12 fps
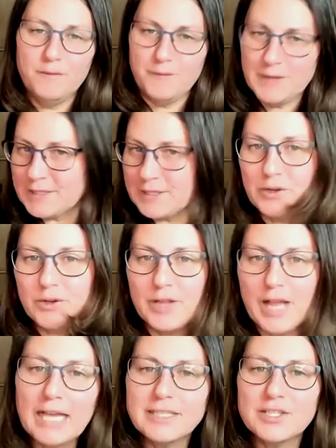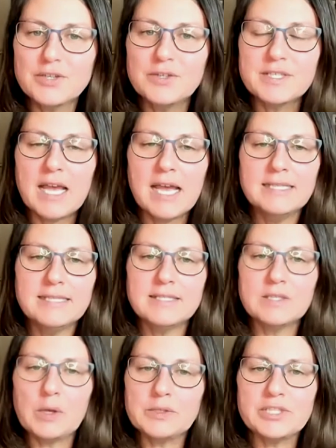physical exercise.
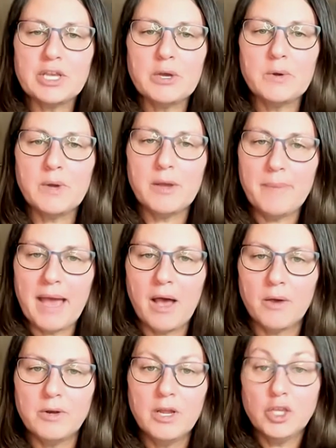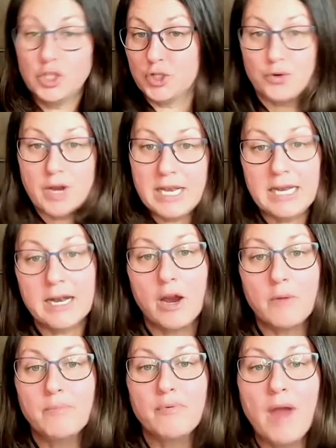It's also about training
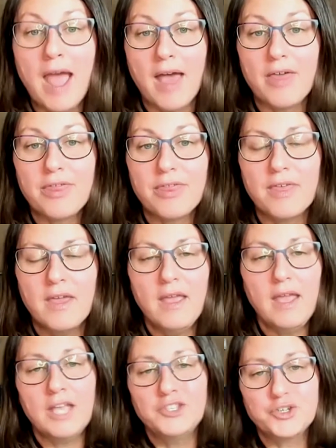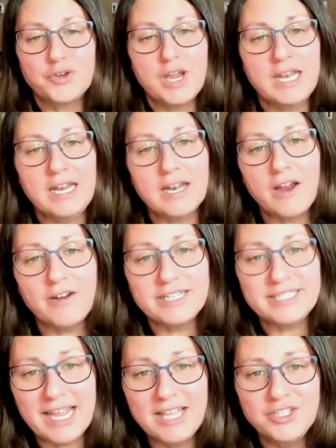our breath and training our
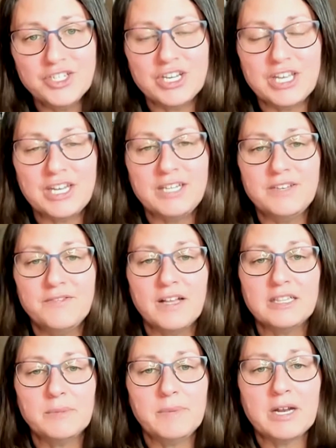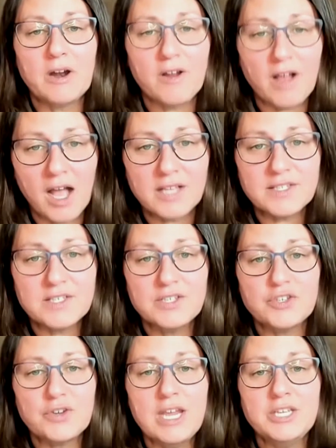attention and developing our
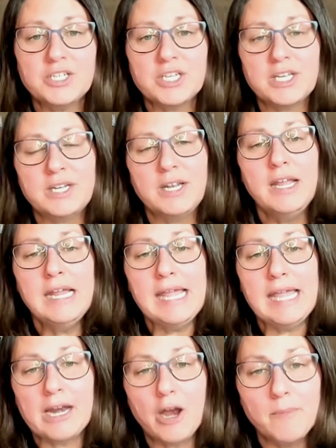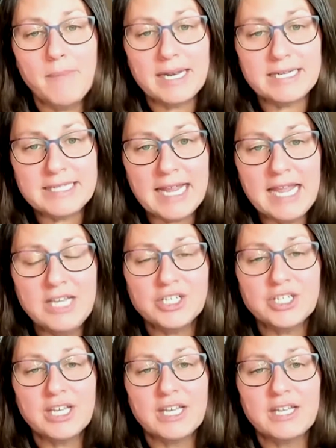concentration and our
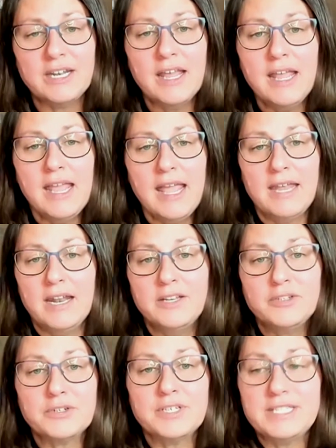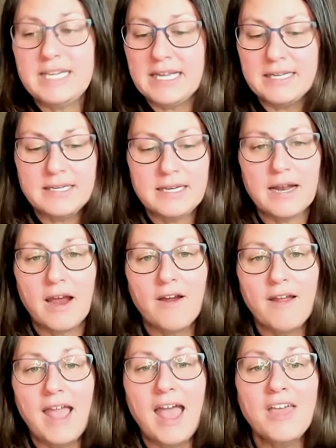meditation and understanding
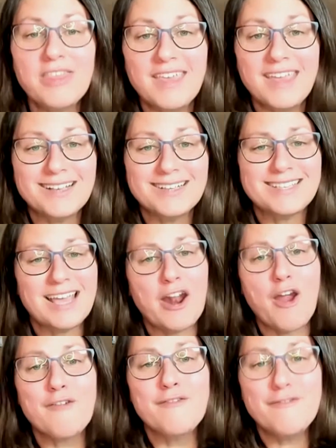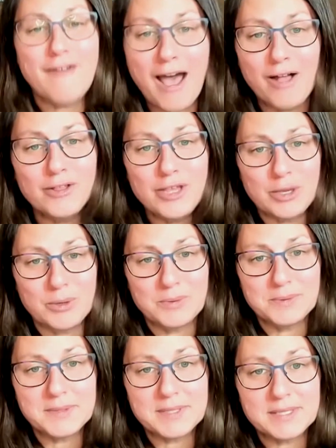our ethics and our
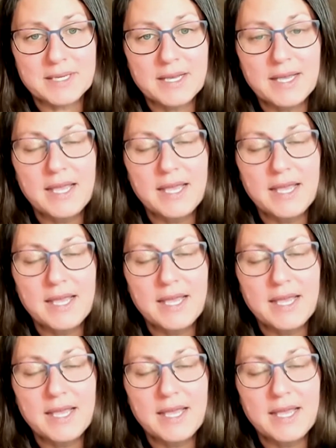values.